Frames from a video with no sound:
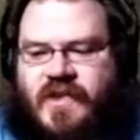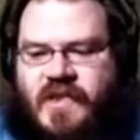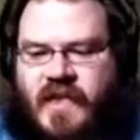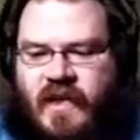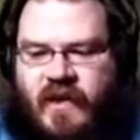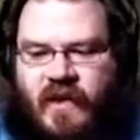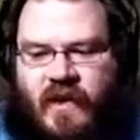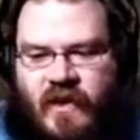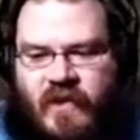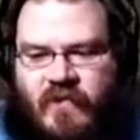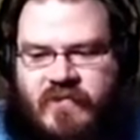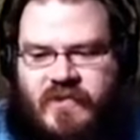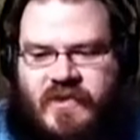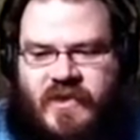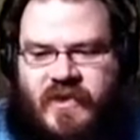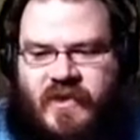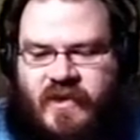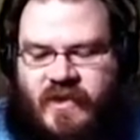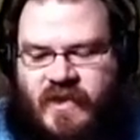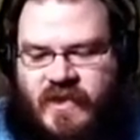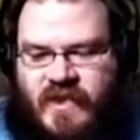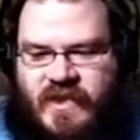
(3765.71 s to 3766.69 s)
I love
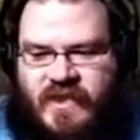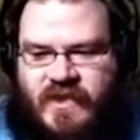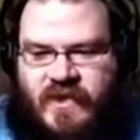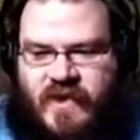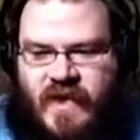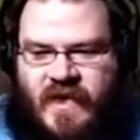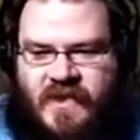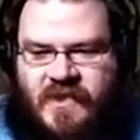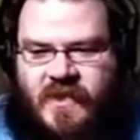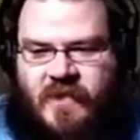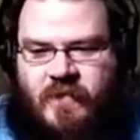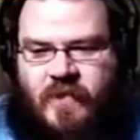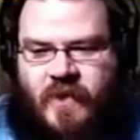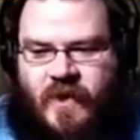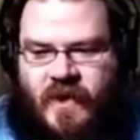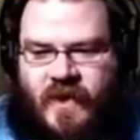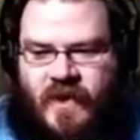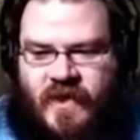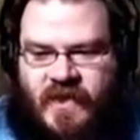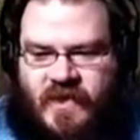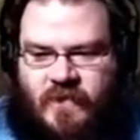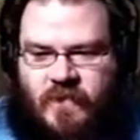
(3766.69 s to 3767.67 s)
Jaws. Jurassic
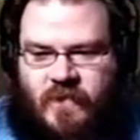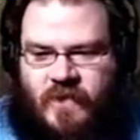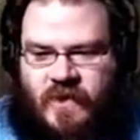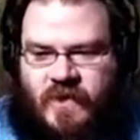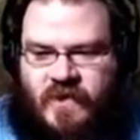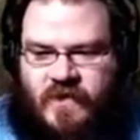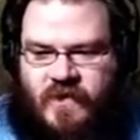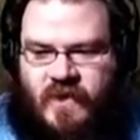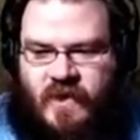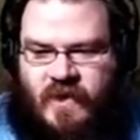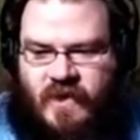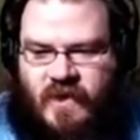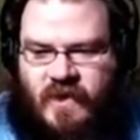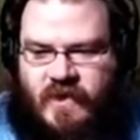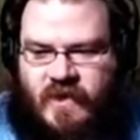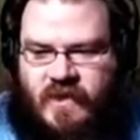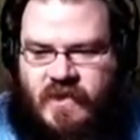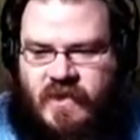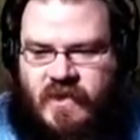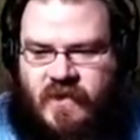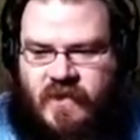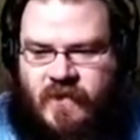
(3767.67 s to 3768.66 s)
Park is really good
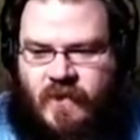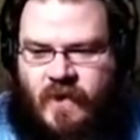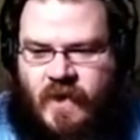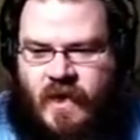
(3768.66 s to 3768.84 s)
too.